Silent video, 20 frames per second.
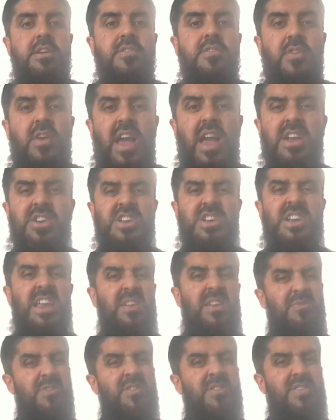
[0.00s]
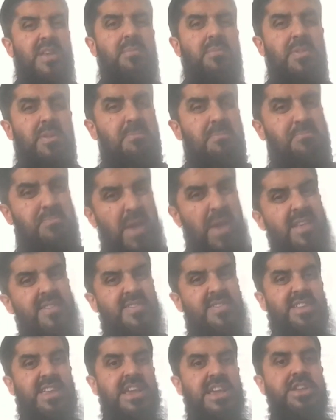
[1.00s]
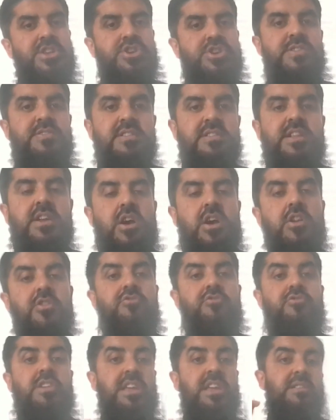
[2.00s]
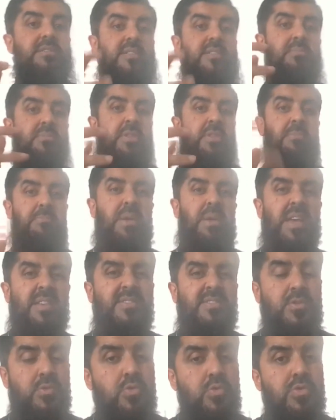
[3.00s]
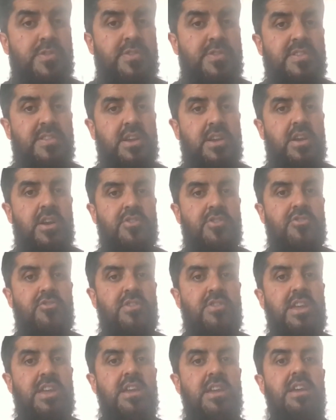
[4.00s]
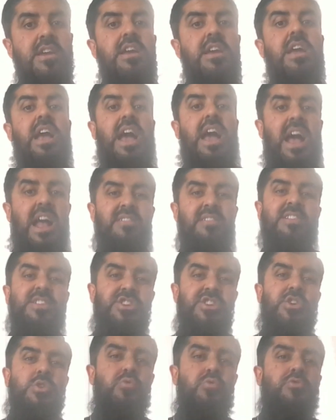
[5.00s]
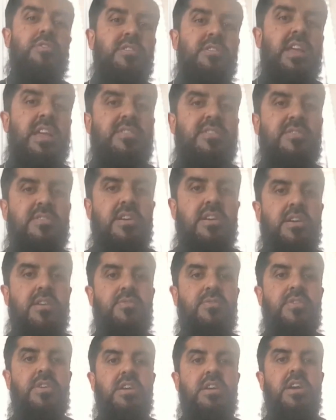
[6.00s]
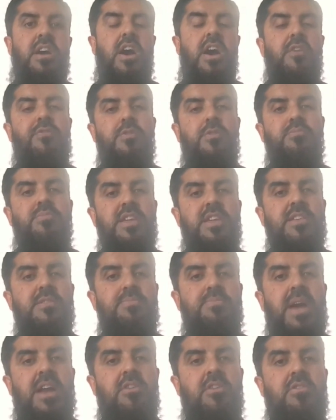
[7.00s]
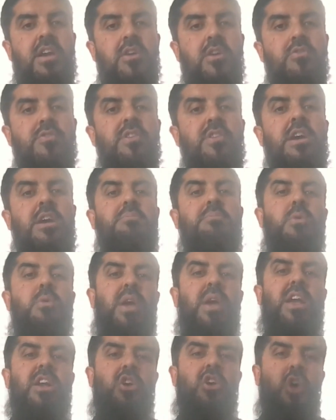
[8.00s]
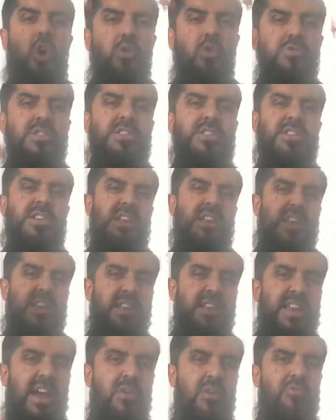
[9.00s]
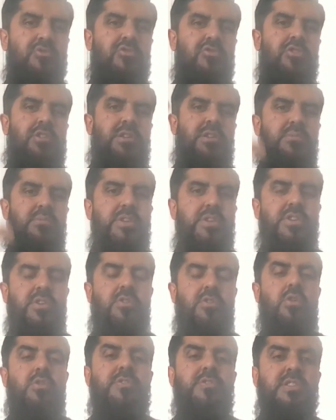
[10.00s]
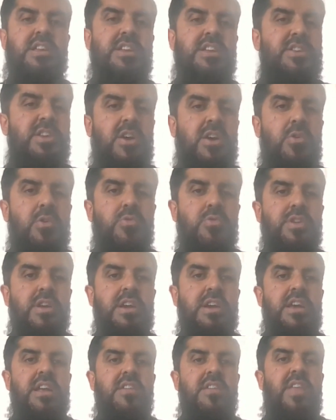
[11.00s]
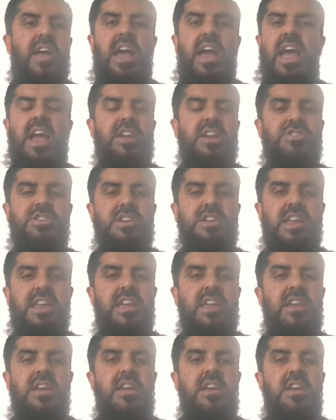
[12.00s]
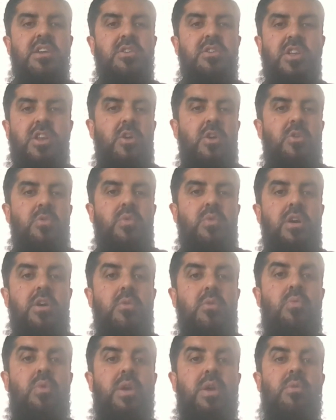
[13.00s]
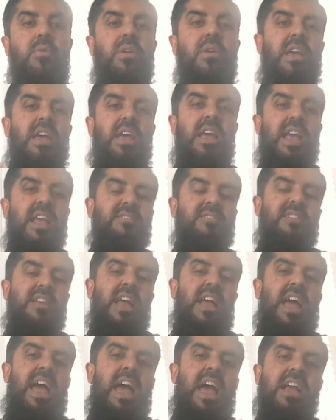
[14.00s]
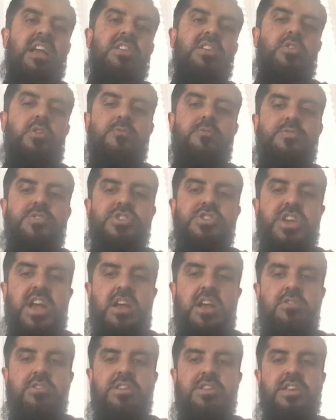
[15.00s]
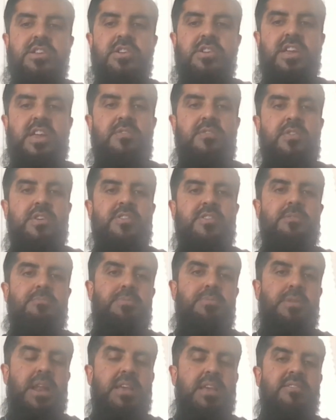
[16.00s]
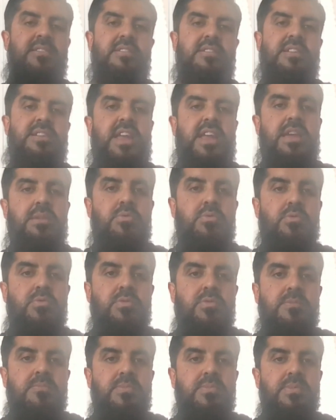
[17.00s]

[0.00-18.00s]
So actually, some of the best teachers in the country, in some of the best schools in the country, and the children they serve are from these backgrounds, but we're constantly downtrodden. and We're constantly told that actually, you know what, we, it's an act of charity to give us a place at the table.